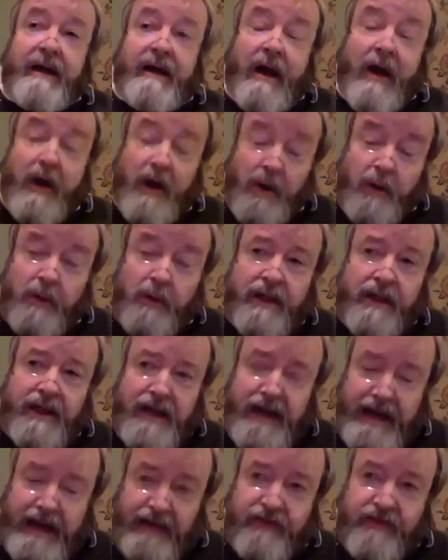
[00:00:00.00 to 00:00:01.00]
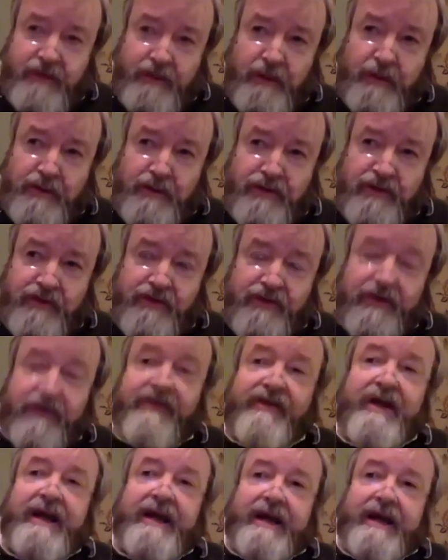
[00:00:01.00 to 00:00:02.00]
wholly lacks
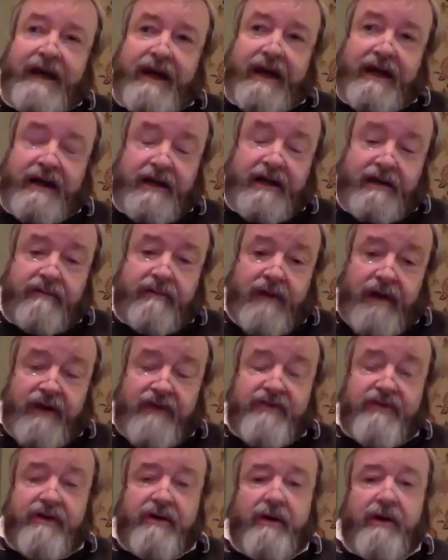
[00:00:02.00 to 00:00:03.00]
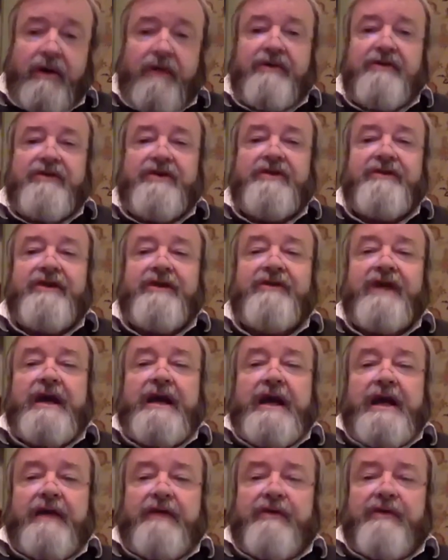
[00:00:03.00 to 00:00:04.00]
consciousness, can give rise to consciousness.
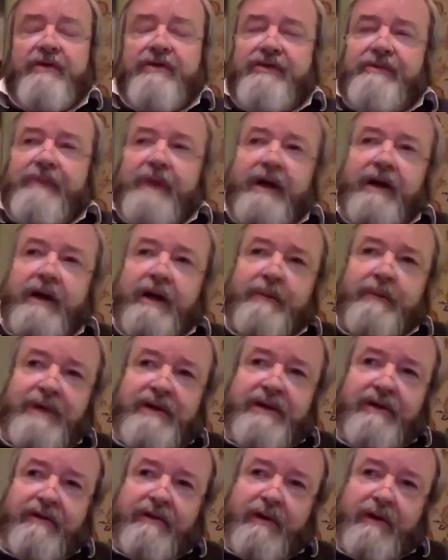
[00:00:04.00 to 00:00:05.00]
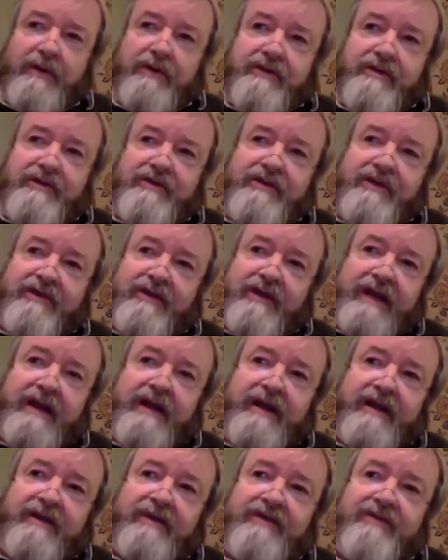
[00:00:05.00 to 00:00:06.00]
If you smuggle a bit of consciousness
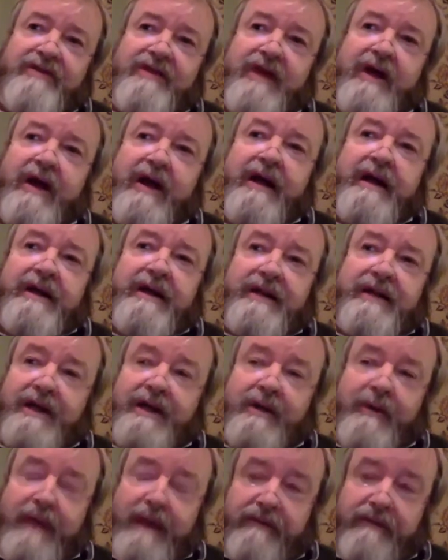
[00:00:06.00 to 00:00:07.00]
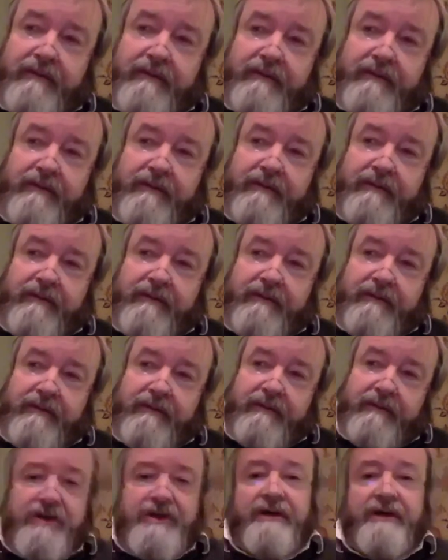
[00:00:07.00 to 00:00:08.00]
in at the start, then you haven't found the
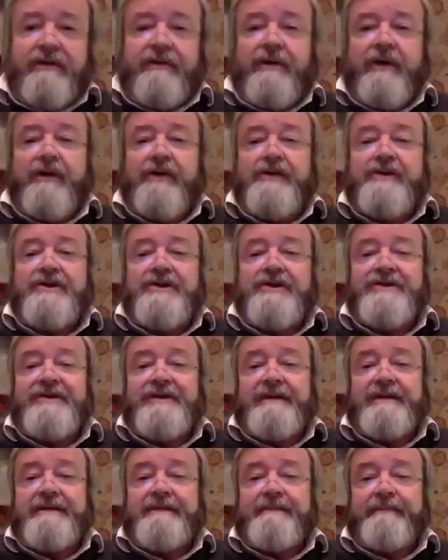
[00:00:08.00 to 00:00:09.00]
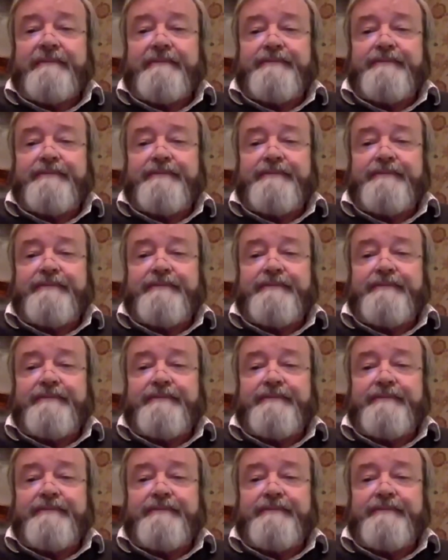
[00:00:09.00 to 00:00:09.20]
origin of consciousness.